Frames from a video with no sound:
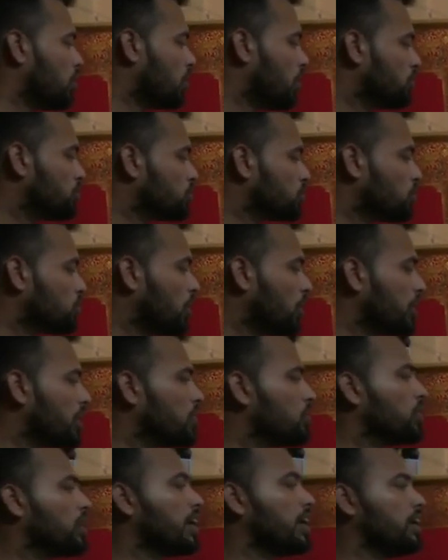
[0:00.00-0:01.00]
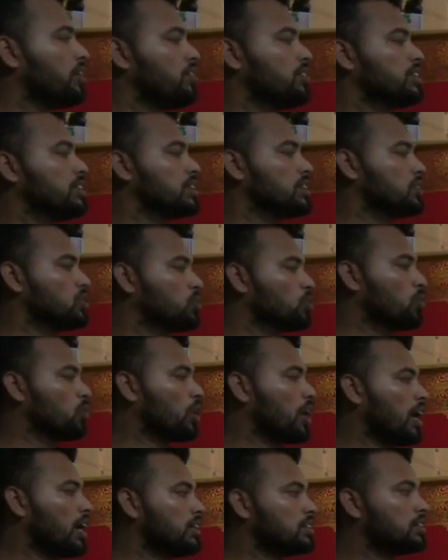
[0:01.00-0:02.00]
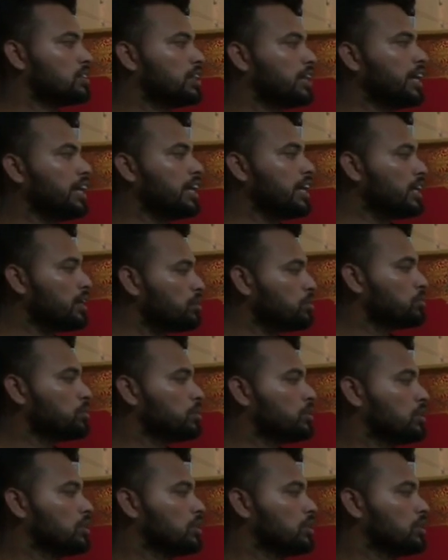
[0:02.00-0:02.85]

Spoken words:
Dobson unit, which is known as DU.